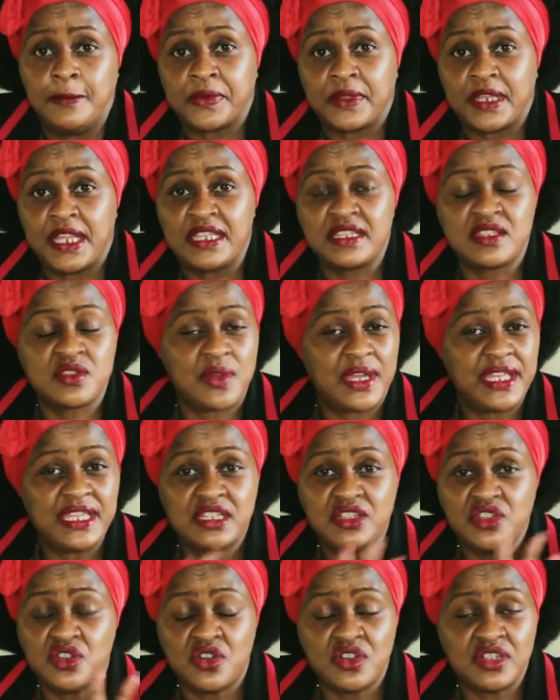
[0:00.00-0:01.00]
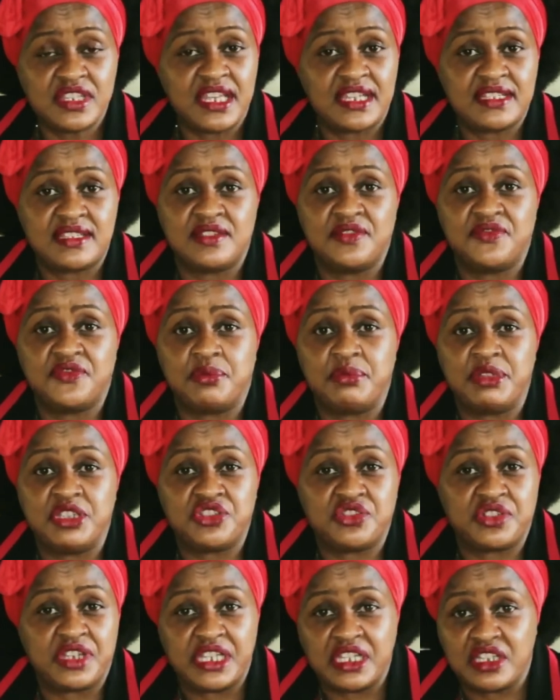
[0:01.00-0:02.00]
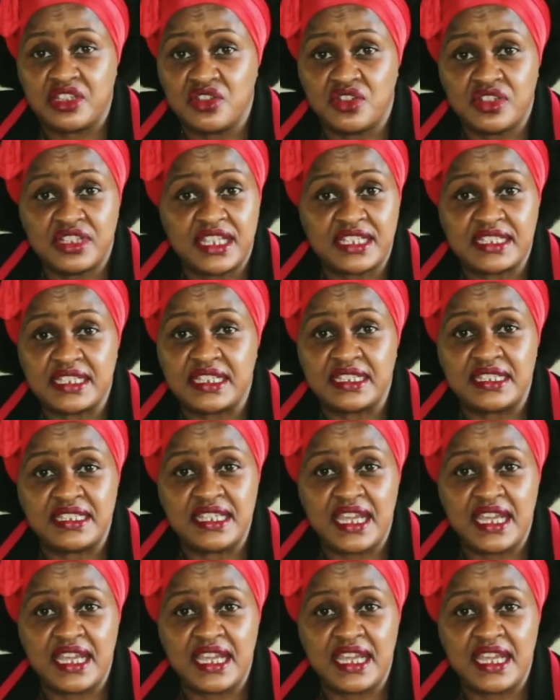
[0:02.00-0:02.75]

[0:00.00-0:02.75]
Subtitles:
And so I ignored that information. I ignored that idea.